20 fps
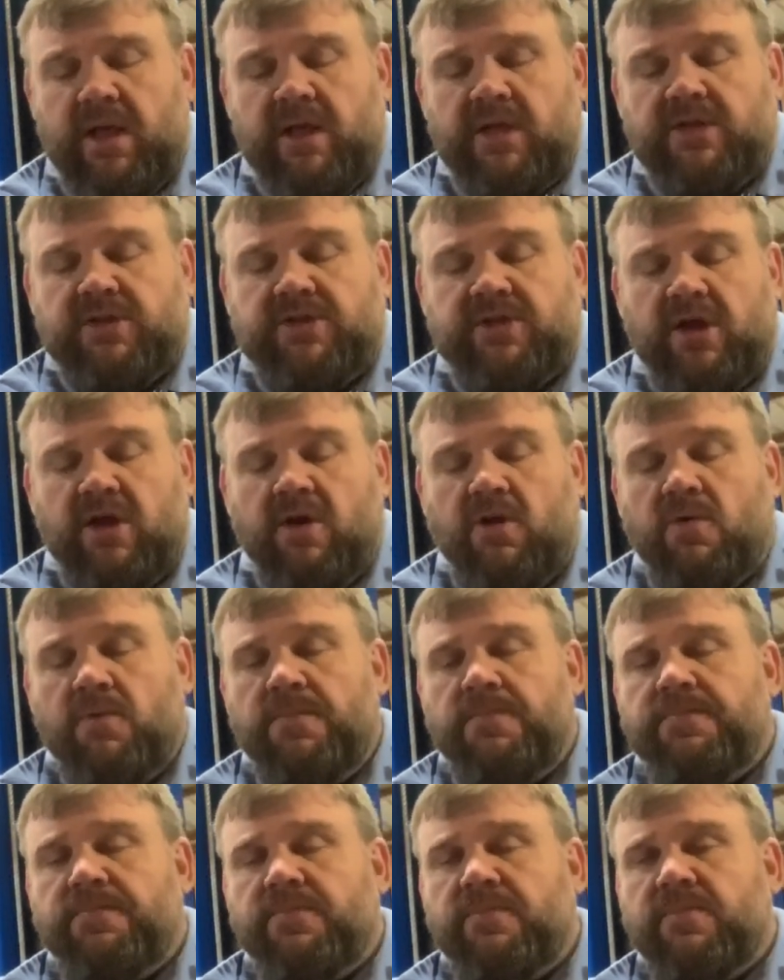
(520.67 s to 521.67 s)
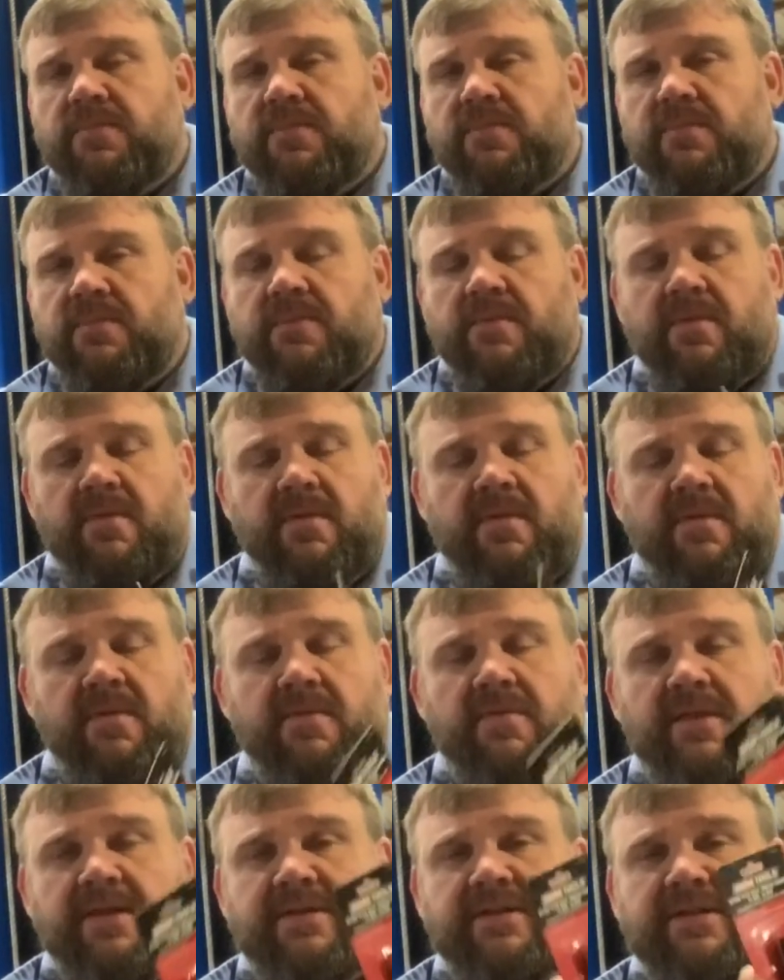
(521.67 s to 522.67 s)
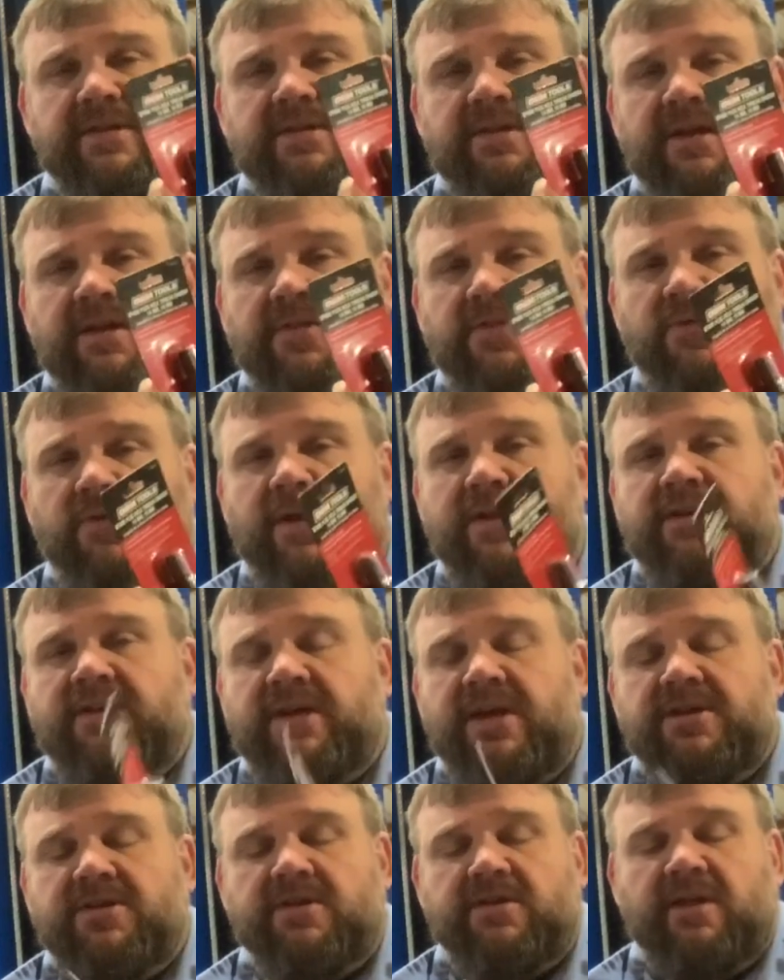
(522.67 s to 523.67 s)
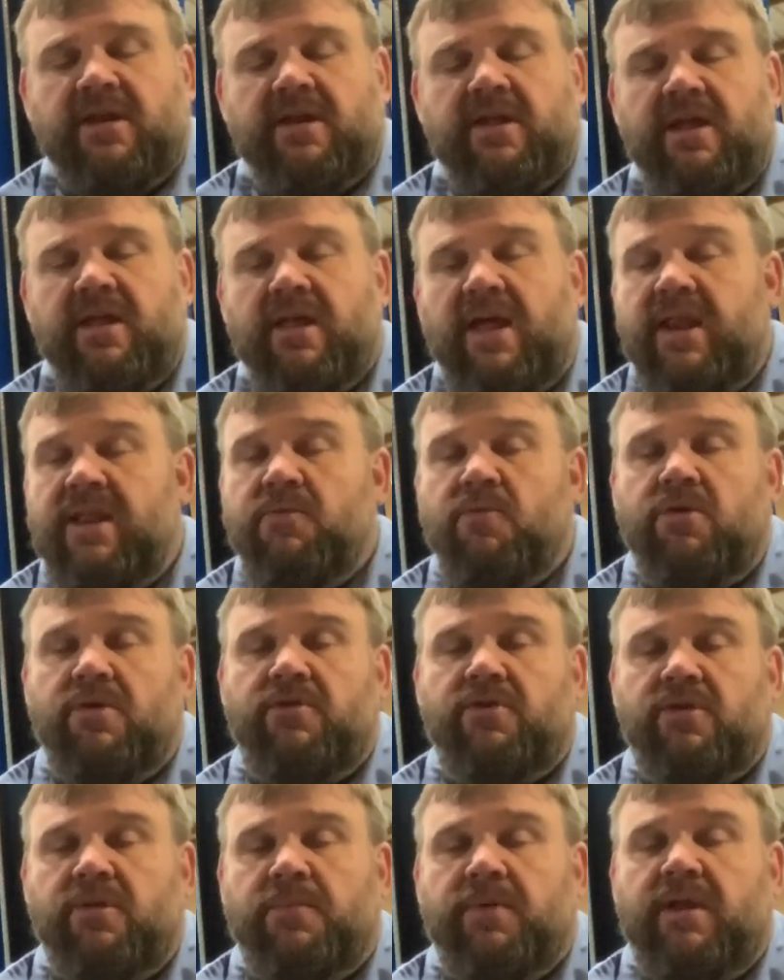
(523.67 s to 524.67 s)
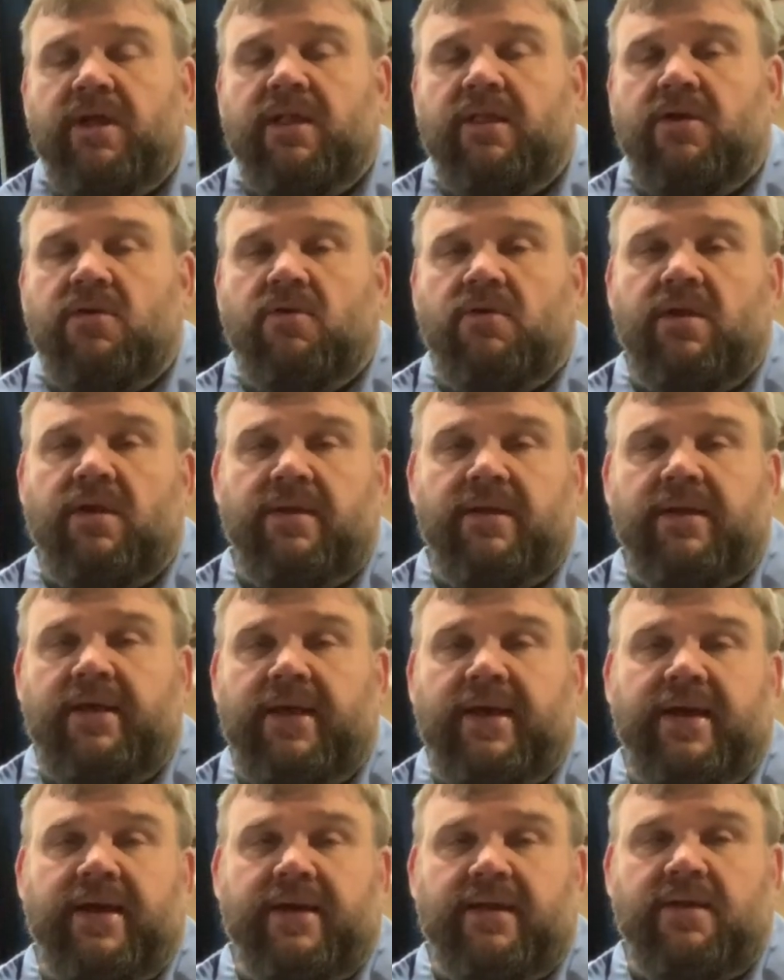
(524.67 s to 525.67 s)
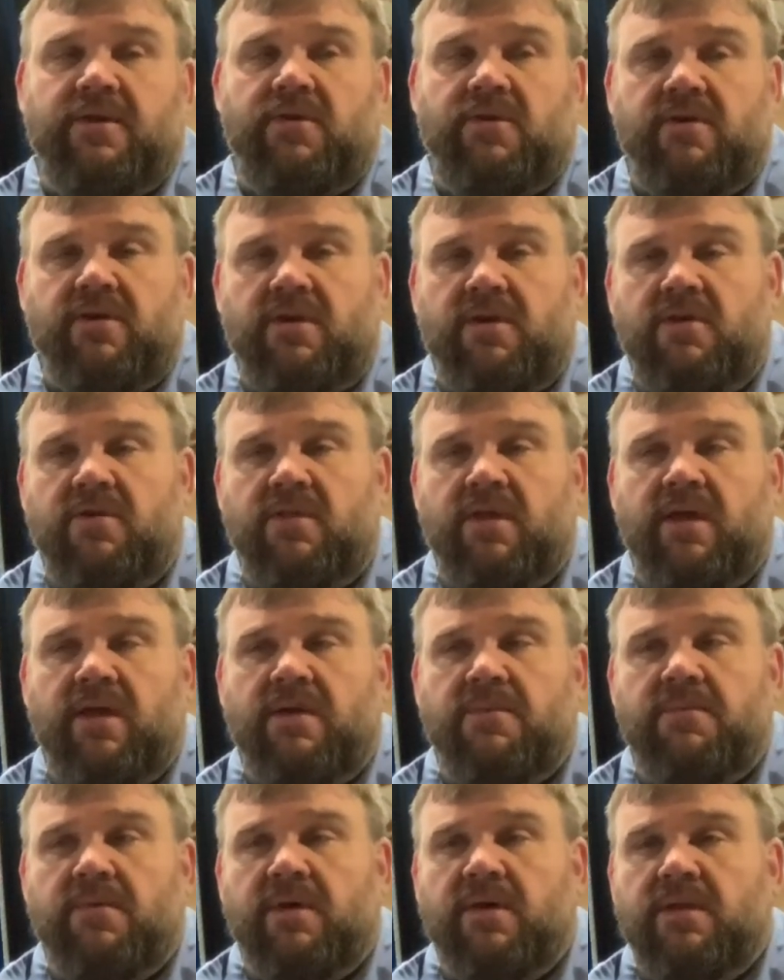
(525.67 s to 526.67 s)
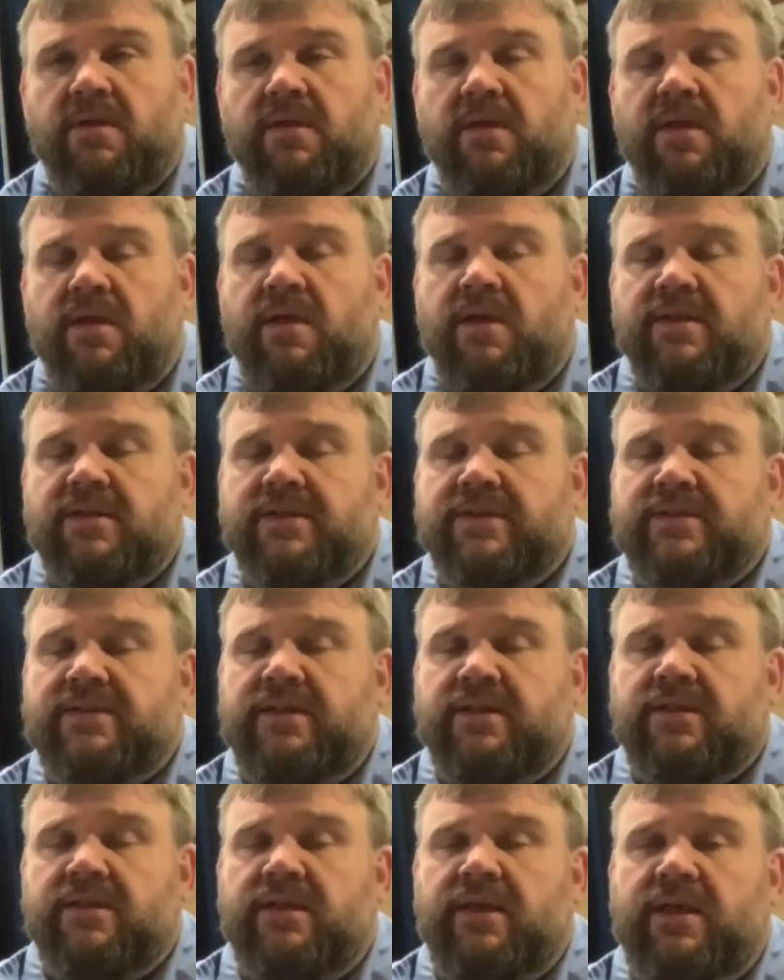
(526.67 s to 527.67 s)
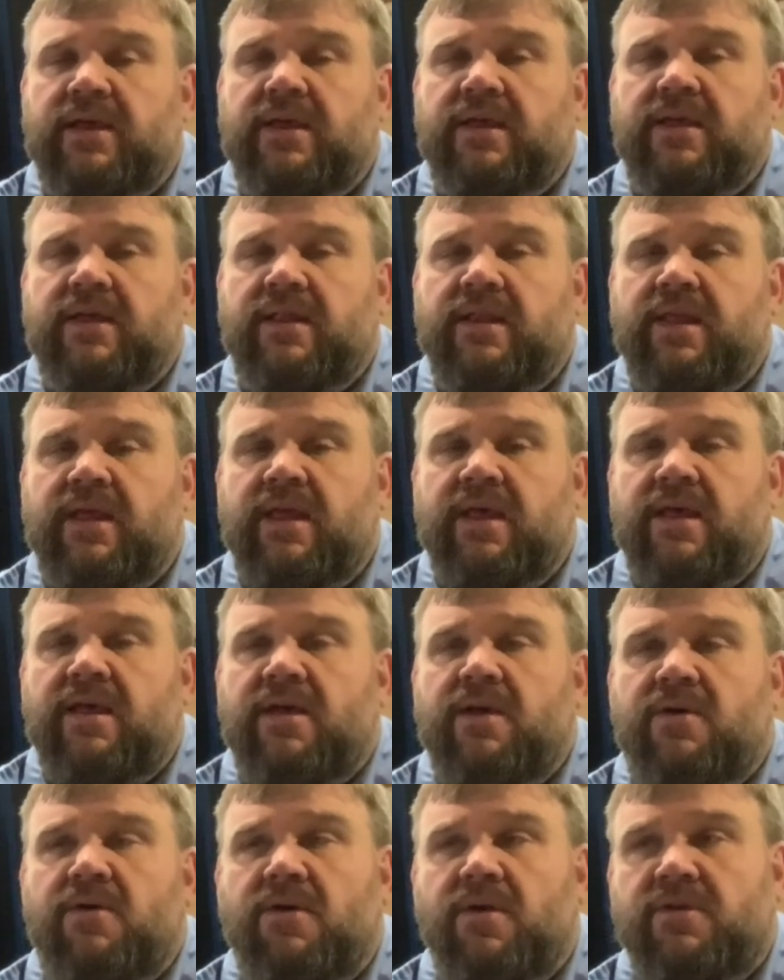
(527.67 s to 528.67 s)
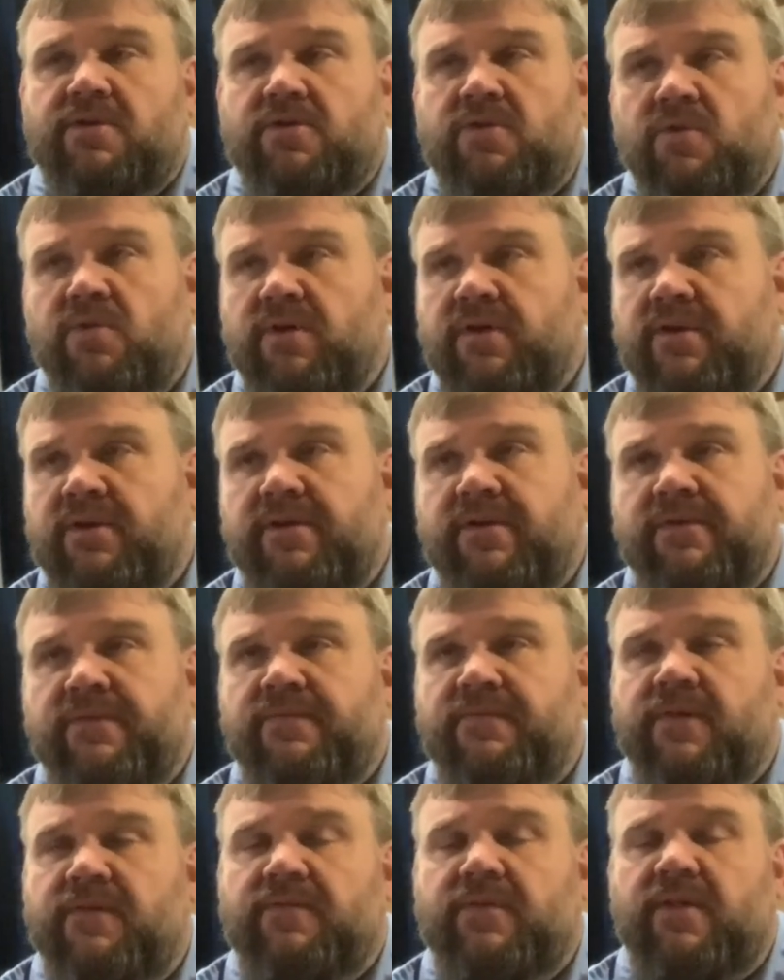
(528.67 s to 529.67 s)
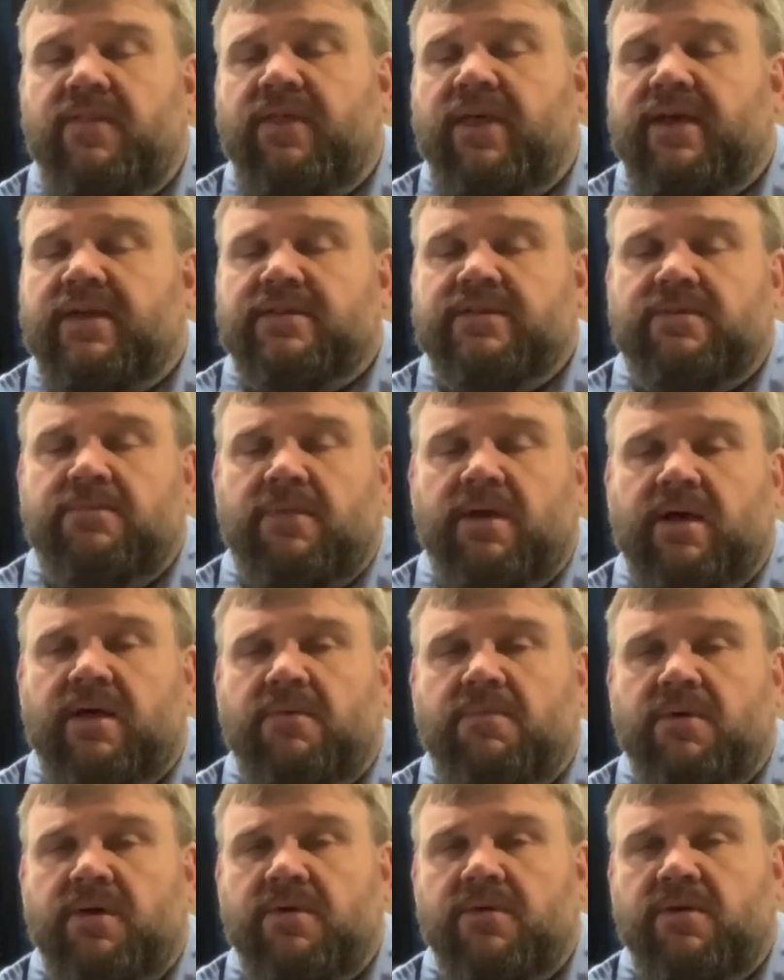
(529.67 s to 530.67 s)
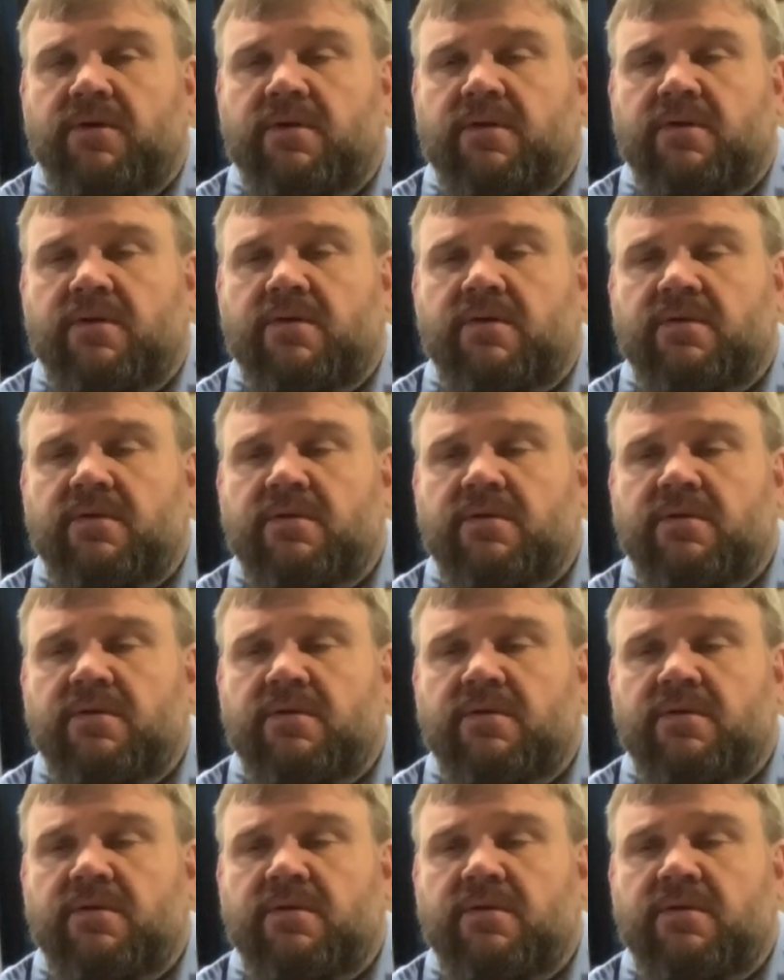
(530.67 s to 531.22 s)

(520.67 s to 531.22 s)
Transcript: So, this is the thread chaser. I didn't want to drill it with a helical. Yeah, you could do that, but it's a steel head, 250,000 mile motor.